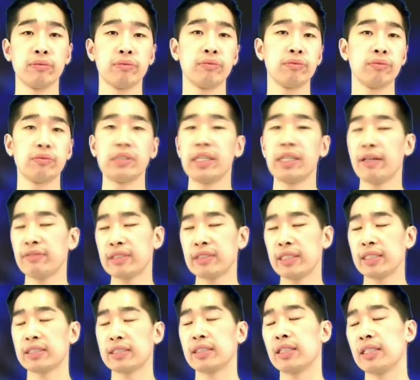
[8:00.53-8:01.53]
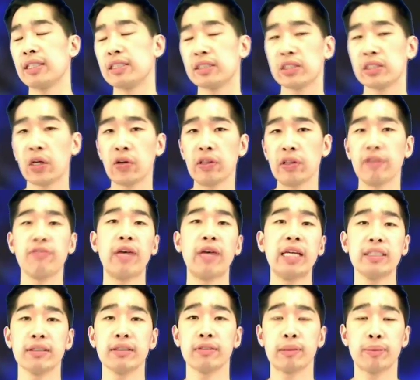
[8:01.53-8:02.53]
Don't have to necessarily show the
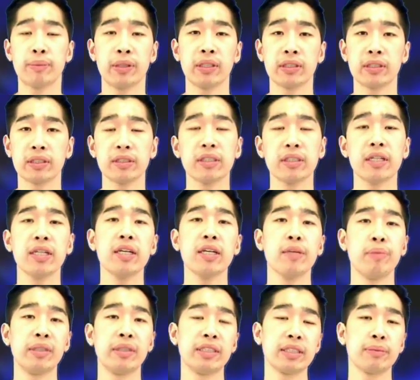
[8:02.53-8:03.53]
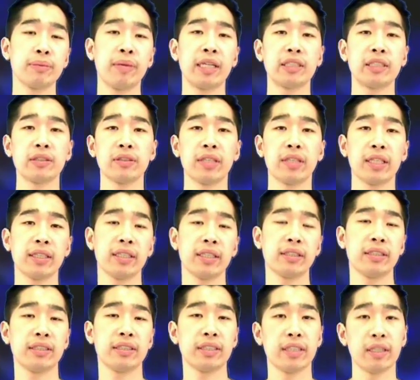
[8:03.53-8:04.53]
face of the person, but just make sure that there
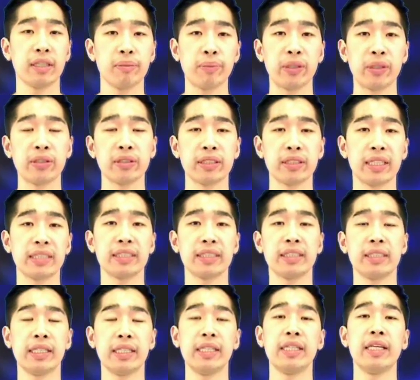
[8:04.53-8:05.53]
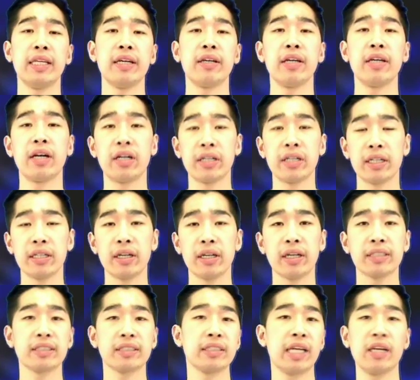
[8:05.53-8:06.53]
is a person that's in there on a
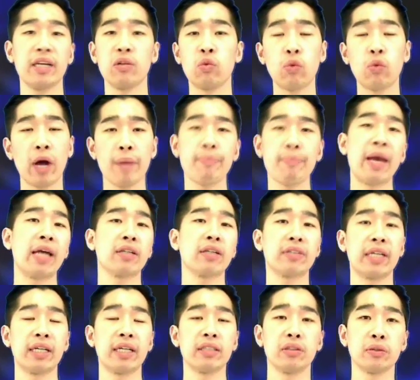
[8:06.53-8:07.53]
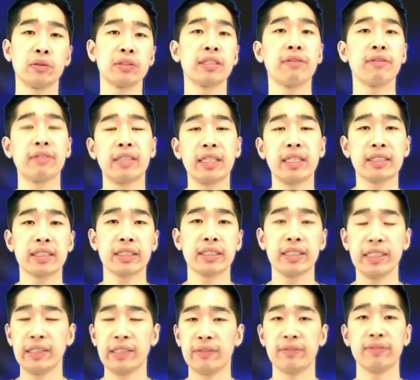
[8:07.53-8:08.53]
nice, say, white background or something that's
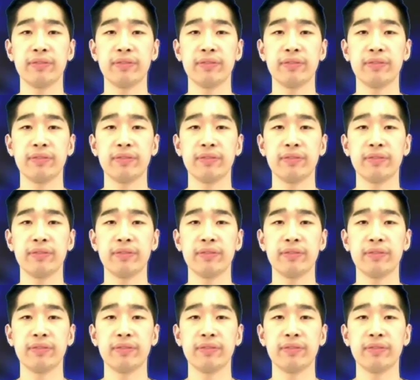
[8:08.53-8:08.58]
clean.